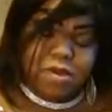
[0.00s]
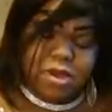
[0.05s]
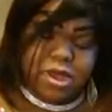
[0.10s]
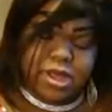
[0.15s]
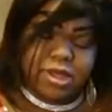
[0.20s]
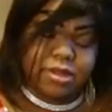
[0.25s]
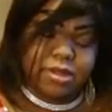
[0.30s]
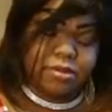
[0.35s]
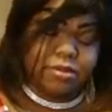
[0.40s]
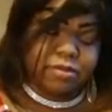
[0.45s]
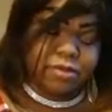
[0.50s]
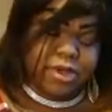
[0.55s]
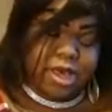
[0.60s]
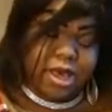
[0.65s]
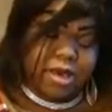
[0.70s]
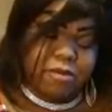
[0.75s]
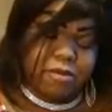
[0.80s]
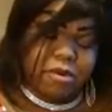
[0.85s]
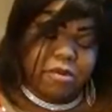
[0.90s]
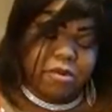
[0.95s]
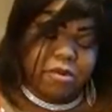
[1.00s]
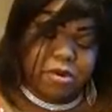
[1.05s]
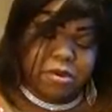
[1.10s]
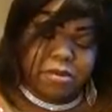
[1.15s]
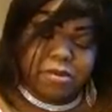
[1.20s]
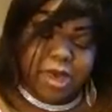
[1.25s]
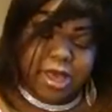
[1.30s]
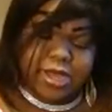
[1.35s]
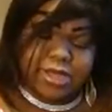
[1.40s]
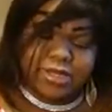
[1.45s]
All right, we got
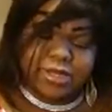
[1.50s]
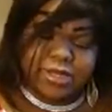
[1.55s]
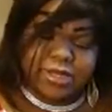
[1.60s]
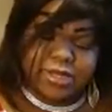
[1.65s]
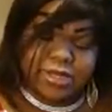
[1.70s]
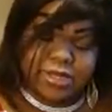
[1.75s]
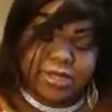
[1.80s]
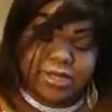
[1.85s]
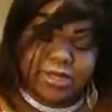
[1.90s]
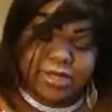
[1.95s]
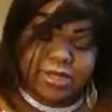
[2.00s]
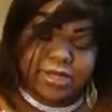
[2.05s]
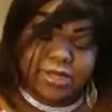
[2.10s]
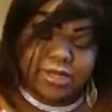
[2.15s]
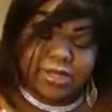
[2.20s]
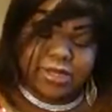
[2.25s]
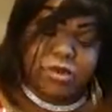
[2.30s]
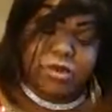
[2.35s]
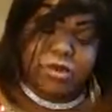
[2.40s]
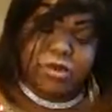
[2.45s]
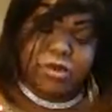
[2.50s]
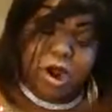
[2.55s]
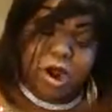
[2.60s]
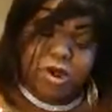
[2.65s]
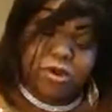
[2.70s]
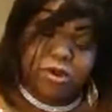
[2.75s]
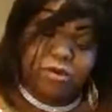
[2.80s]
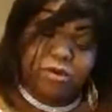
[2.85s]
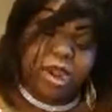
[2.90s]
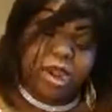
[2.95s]
one more, Pisces. New home,
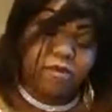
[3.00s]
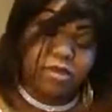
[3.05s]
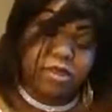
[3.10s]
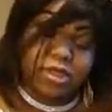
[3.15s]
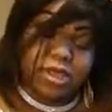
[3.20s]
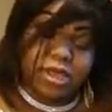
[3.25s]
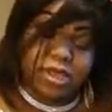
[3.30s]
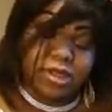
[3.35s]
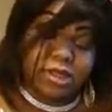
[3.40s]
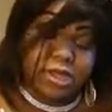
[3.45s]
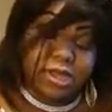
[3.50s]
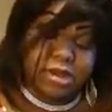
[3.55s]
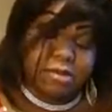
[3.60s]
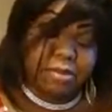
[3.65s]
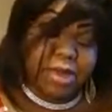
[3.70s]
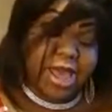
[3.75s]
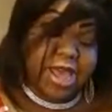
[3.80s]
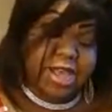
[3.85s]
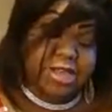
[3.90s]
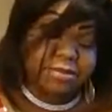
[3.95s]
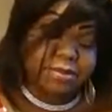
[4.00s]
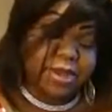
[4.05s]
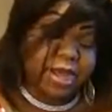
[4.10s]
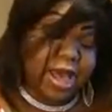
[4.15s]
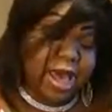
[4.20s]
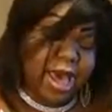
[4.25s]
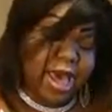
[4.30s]
new car, new everything. Leave the past